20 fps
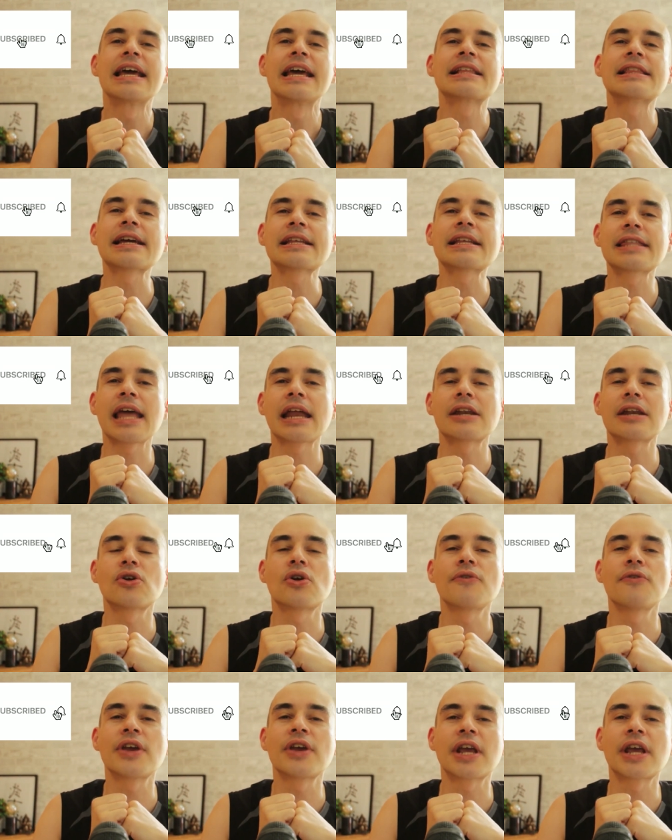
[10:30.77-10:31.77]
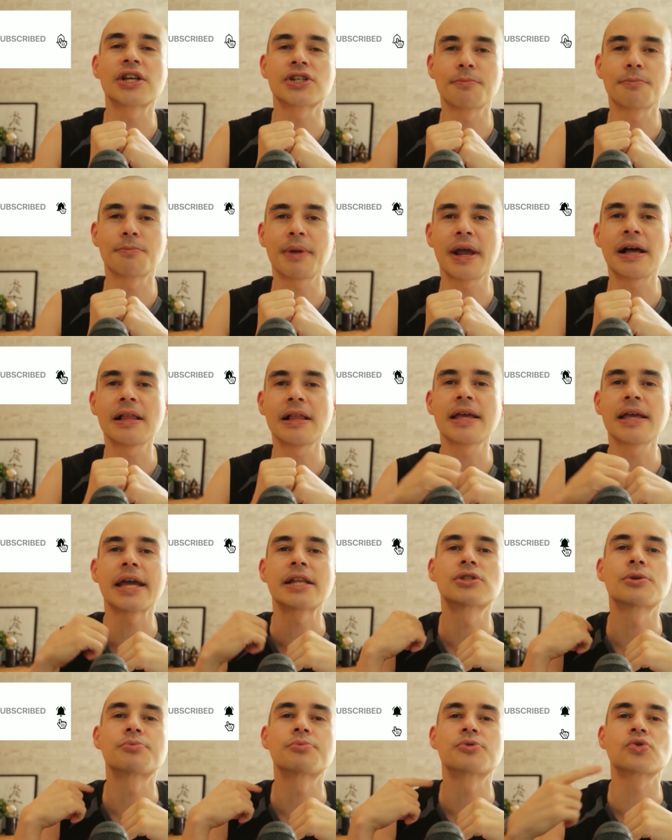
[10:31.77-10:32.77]
click that notification bell
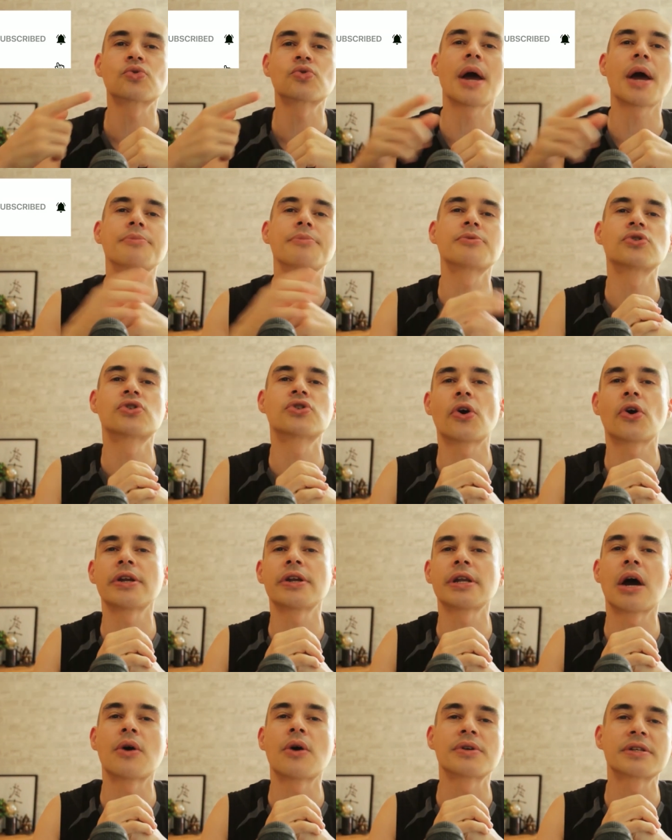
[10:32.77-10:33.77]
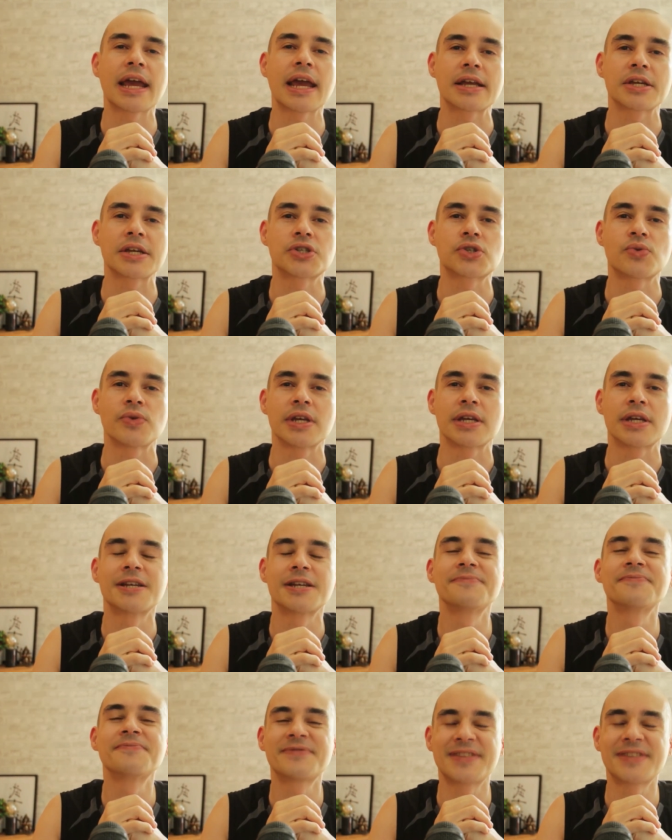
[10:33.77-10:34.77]
and subscribe to join our tiger
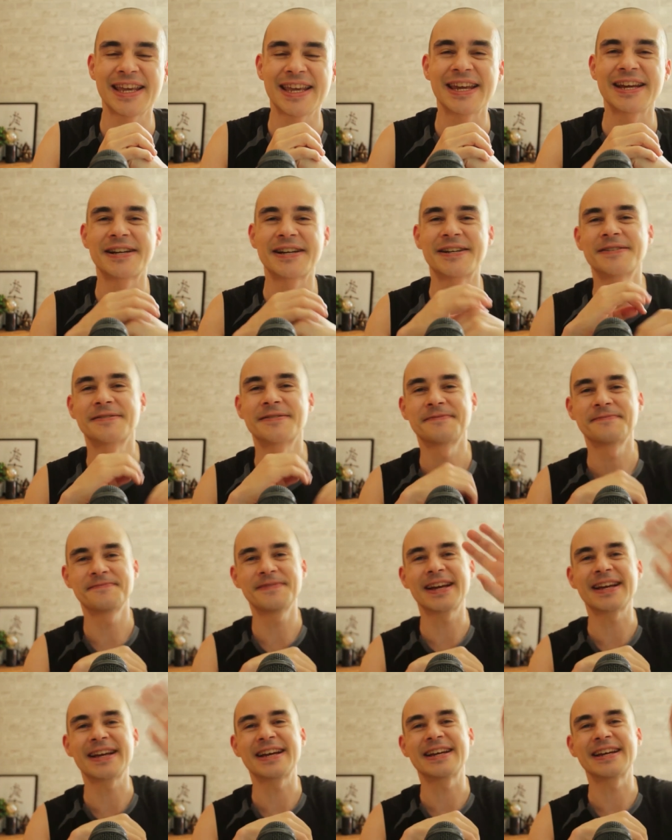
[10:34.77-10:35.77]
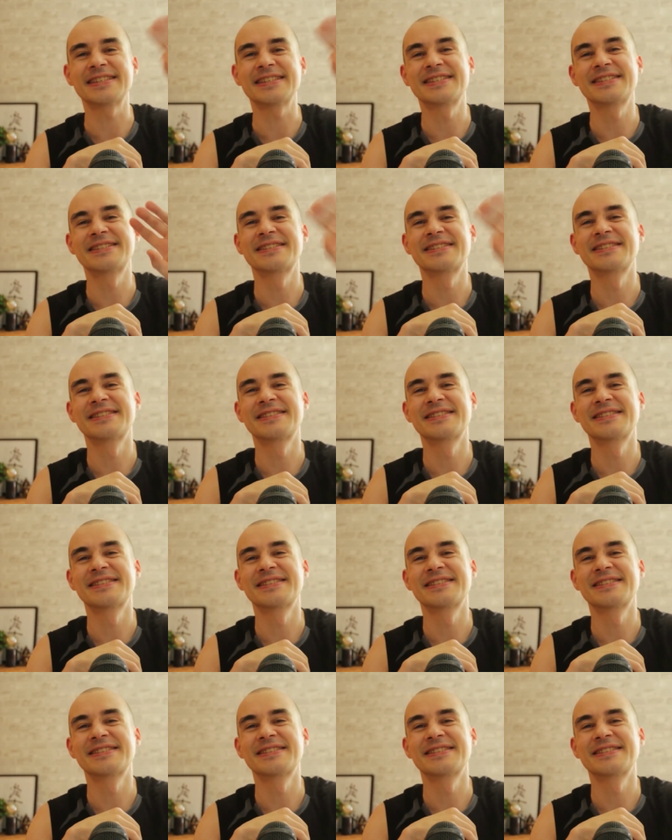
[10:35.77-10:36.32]
streak. Take care. Bye guys.